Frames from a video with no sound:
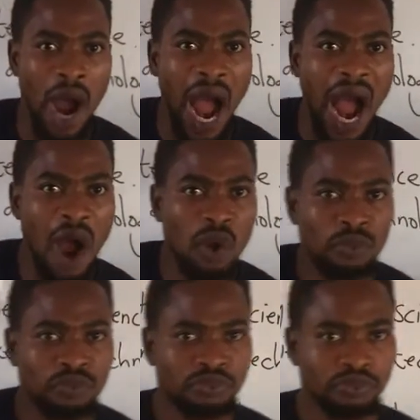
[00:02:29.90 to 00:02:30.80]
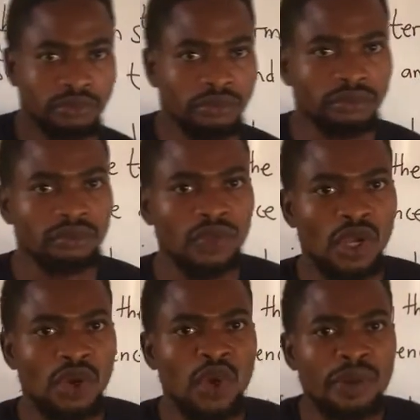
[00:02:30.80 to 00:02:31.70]
how
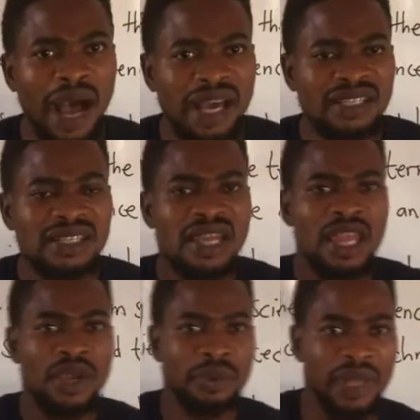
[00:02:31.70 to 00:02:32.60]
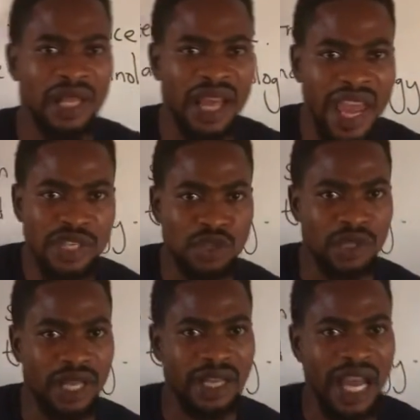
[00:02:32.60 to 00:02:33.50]
humans relate to
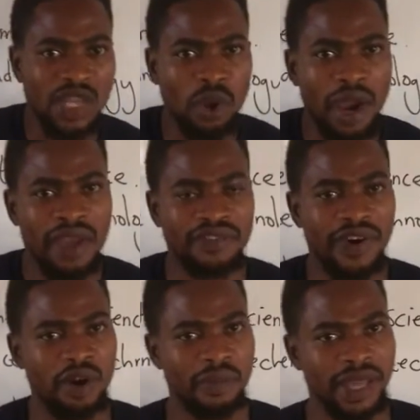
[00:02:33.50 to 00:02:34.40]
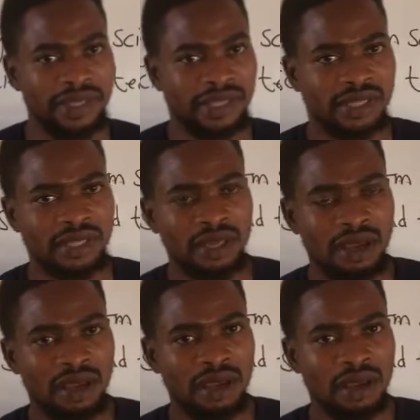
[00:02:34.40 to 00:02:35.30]
the natural environment,
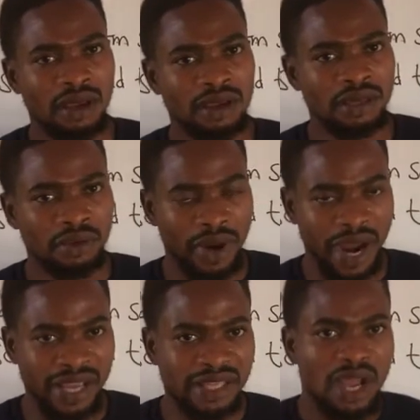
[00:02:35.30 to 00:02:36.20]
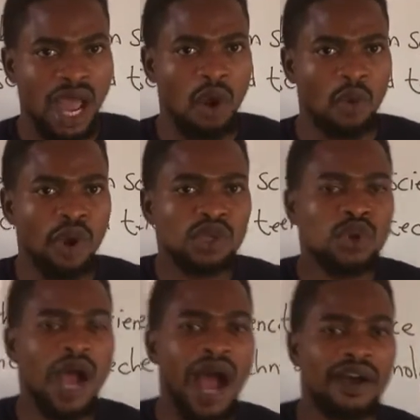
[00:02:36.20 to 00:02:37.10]
right? And we
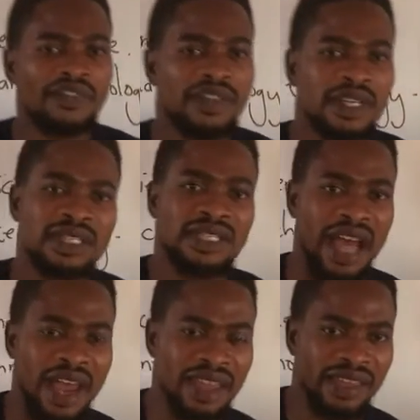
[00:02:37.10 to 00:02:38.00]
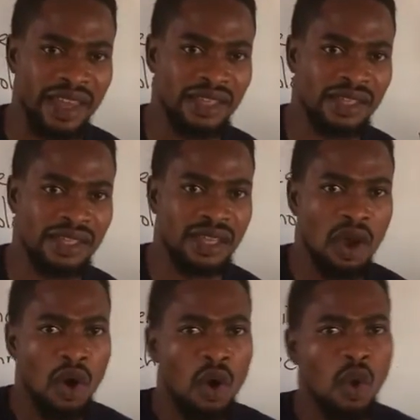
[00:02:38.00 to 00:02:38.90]
also have scientists
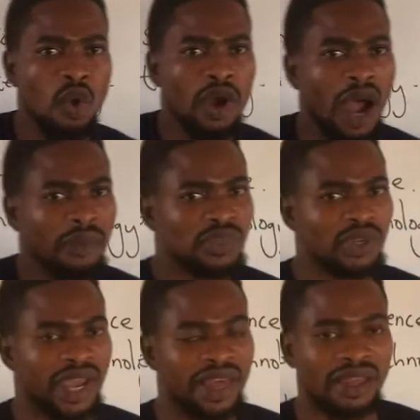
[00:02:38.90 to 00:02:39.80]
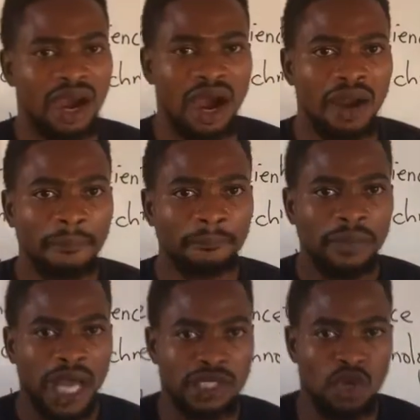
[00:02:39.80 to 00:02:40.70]
who come together
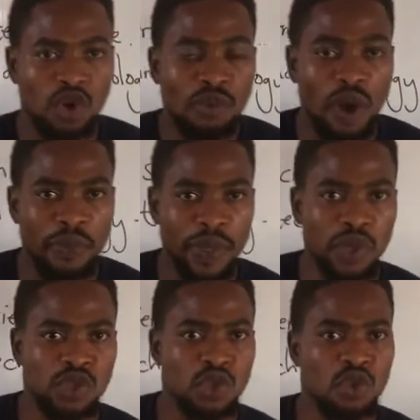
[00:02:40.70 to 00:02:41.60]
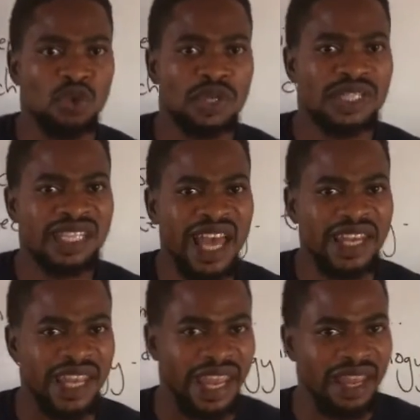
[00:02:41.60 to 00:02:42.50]
as a group of people to
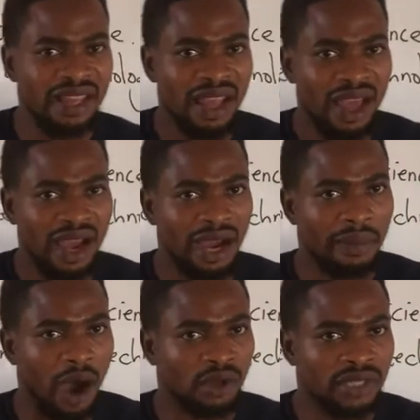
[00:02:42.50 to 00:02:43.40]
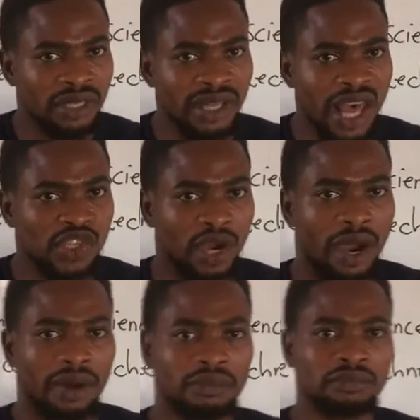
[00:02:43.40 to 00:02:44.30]
study about
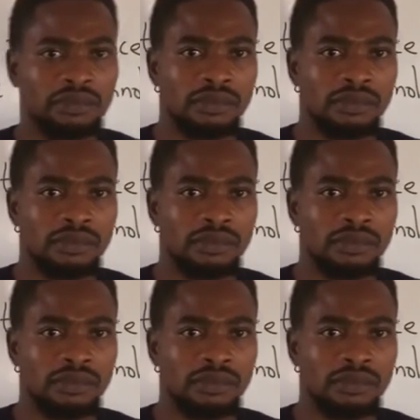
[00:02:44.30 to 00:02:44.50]
nature.